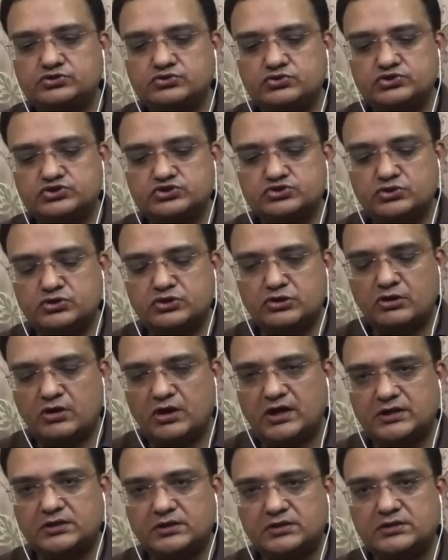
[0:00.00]
should
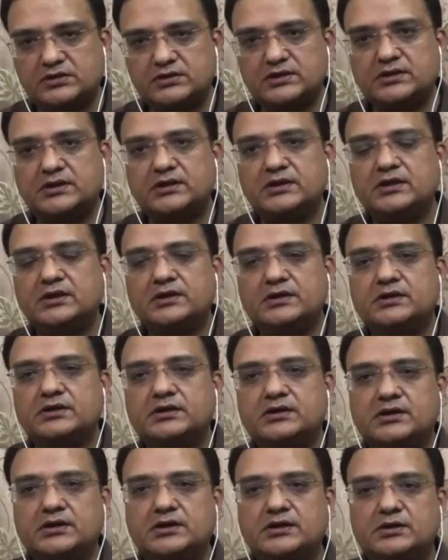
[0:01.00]
not
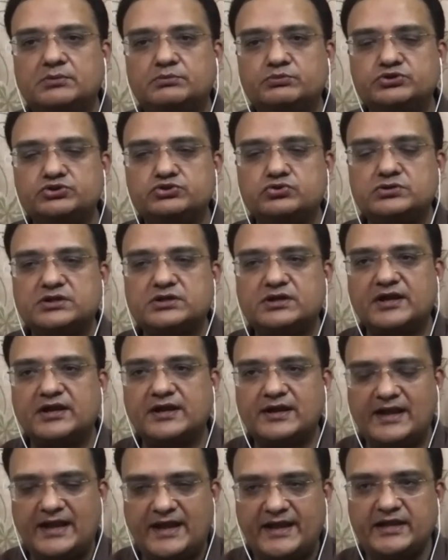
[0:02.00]
you can
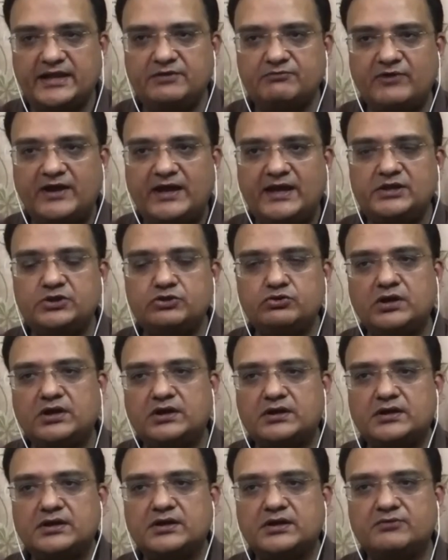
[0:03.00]
recline while you
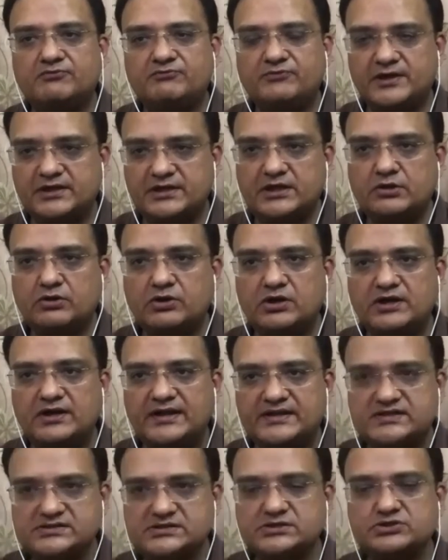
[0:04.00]
are working on
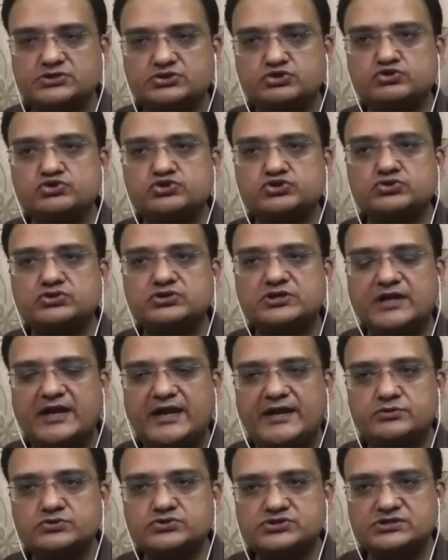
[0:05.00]
desk. You should
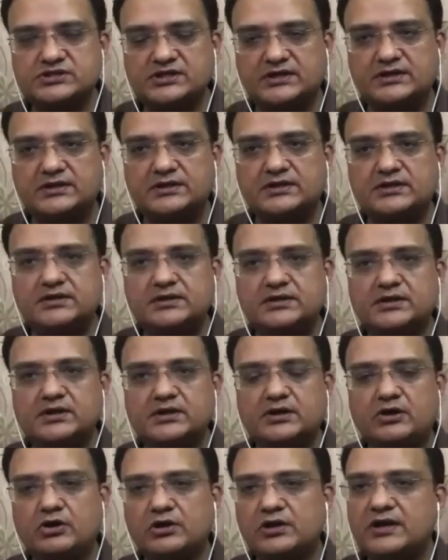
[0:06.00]
try to sit
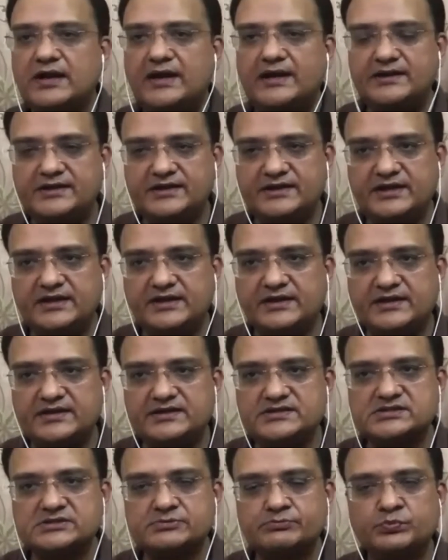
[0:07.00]
on a 90
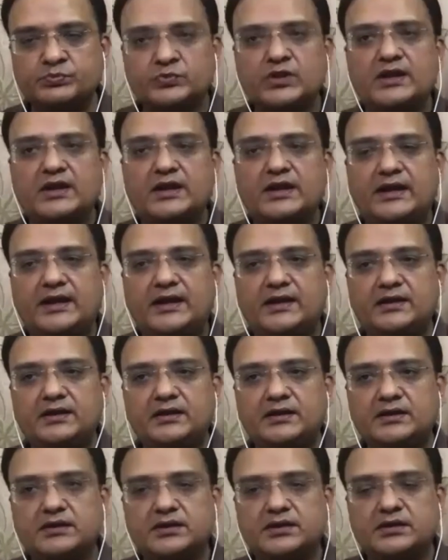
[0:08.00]
degrees.
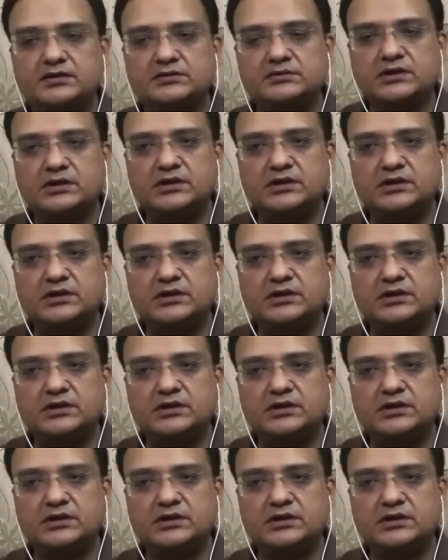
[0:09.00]
And a